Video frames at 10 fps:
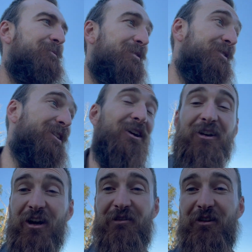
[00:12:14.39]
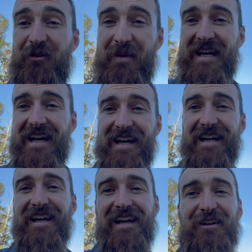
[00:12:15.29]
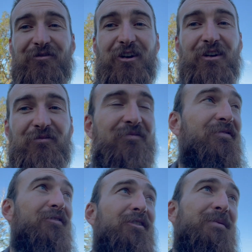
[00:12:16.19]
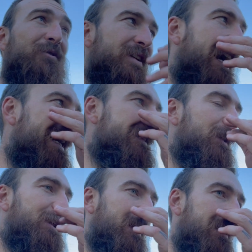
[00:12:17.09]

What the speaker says: because I got COVID on Monday and I've got 3 more days I think,